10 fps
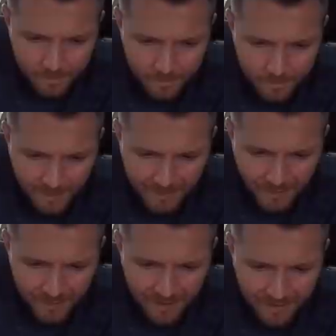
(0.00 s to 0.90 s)
That's
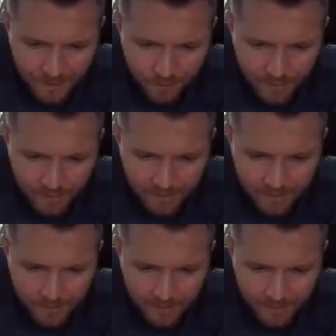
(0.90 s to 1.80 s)
got the nicer grille
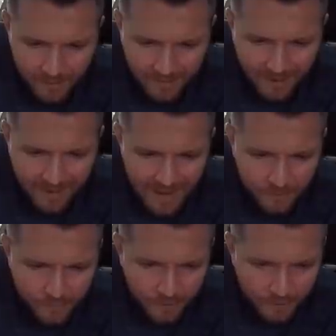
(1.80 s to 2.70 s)
too. It looks like an I S
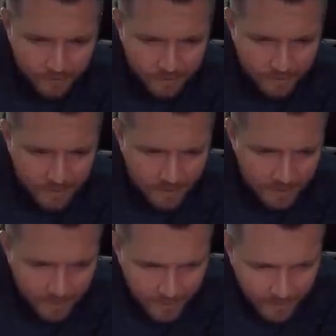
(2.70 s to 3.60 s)
grille.
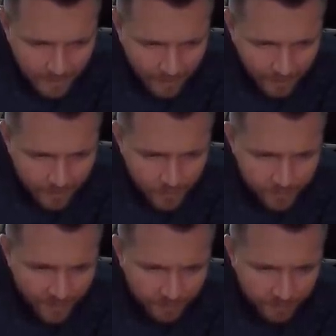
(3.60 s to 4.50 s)
A uh, huge
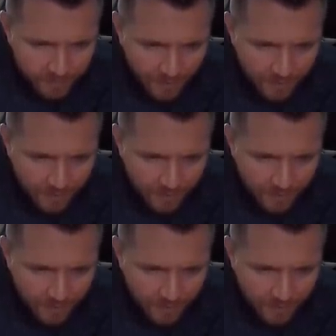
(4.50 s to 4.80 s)
fan from South